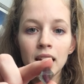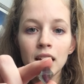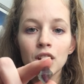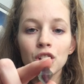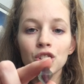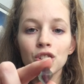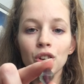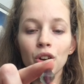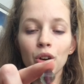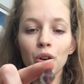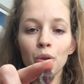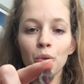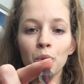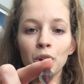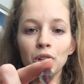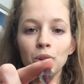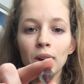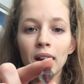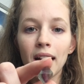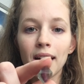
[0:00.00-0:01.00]
So
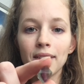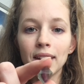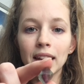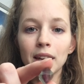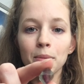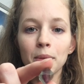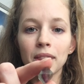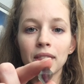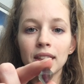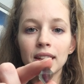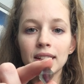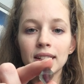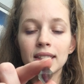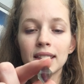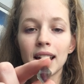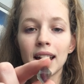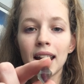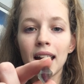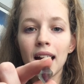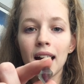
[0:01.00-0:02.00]
when you have amethysts
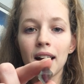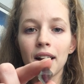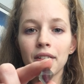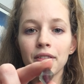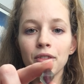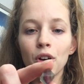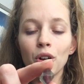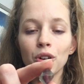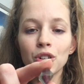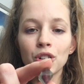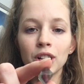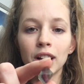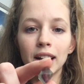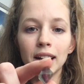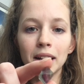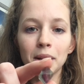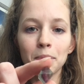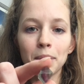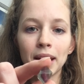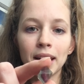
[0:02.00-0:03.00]
that have
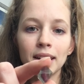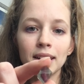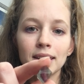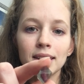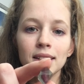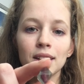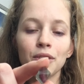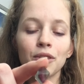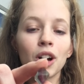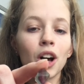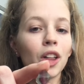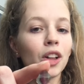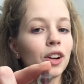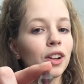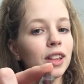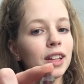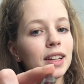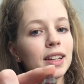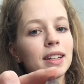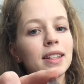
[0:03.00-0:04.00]
alternating bands of
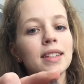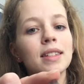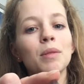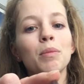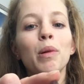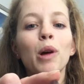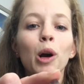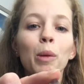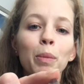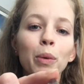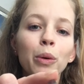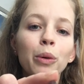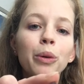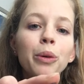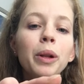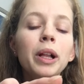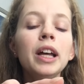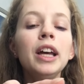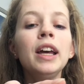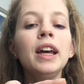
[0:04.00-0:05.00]
colorless and purple,